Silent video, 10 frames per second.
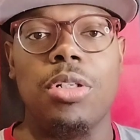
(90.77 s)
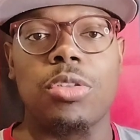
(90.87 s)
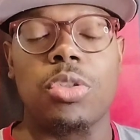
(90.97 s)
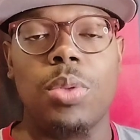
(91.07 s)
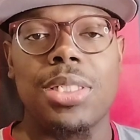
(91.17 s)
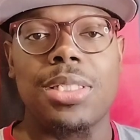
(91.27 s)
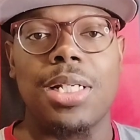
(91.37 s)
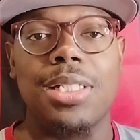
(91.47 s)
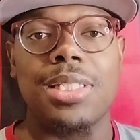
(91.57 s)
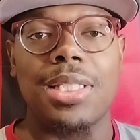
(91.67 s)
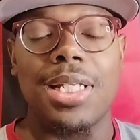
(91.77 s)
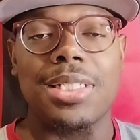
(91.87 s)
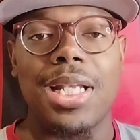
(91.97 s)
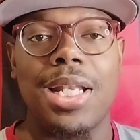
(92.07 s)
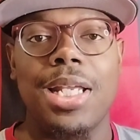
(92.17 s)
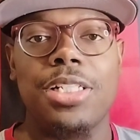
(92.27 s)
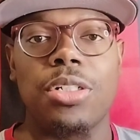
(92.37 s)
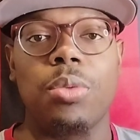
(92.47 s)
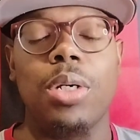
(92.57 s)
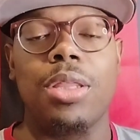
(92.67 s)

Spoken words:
you know, twist stunts and things of that nature